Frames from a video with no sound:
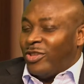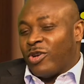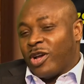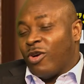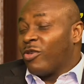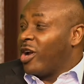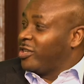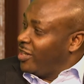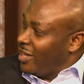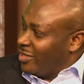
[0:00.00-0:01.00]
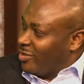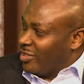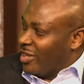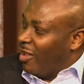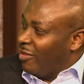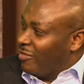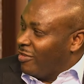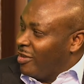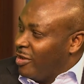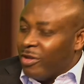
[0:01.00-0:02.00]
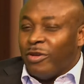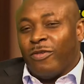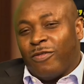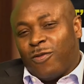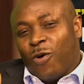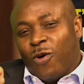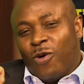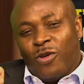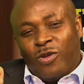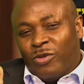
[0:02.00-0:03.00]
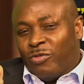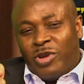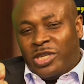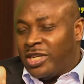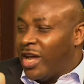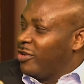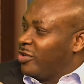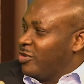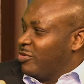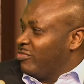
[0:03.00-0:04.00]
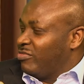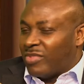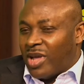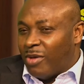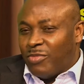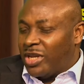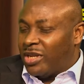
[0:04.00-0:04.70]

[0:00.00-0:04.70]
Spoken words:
you can congratulate yourself for reaching out to how